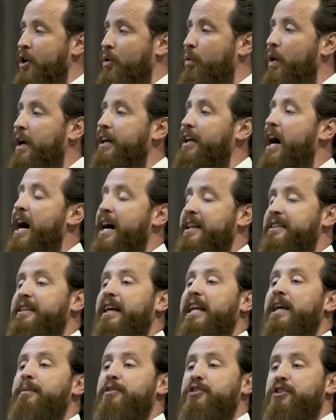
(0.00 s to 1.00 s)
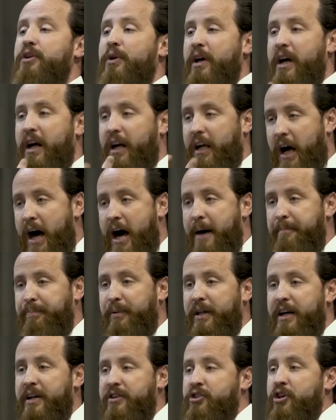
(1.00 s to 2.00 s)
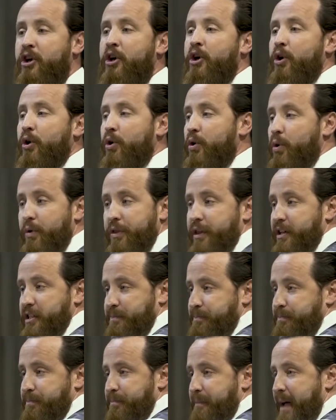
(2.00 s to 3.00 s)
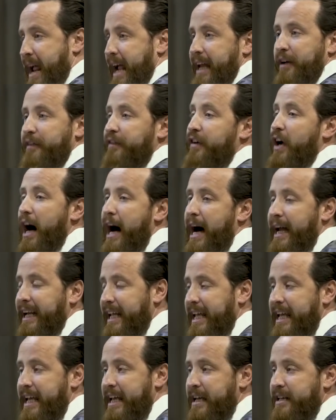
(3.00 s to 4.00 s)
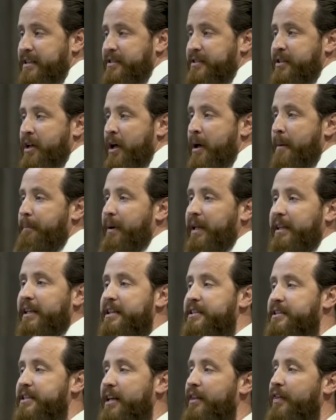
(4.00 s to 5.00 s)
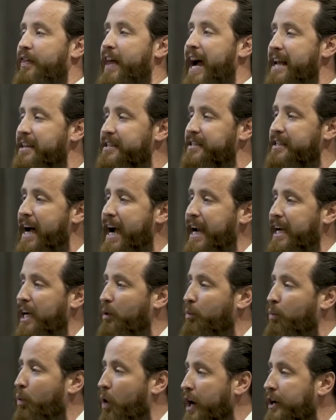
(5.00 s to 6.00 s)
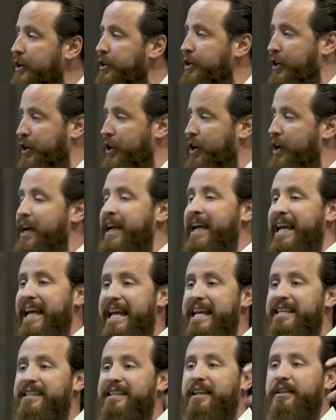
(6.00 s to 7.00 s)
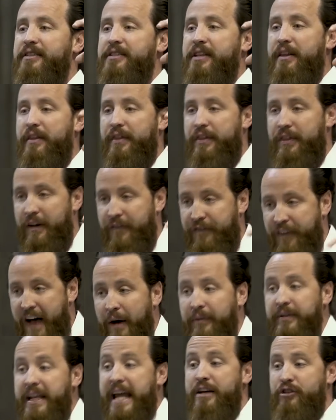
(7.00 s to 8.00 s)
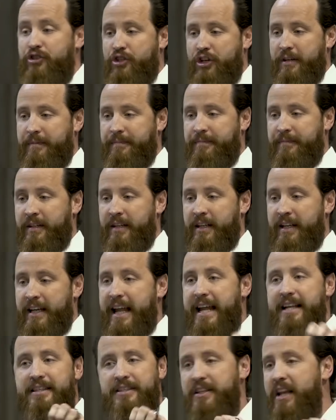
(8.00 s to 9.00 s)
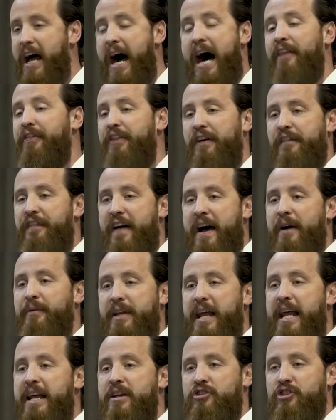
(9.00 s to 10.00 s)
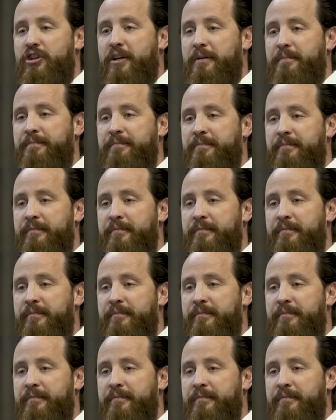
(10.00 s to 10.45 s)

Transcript: what God said he was going to accomplish, who this man of God is. But listen, that sign and wonder isn't the foundation. It's not the foundation.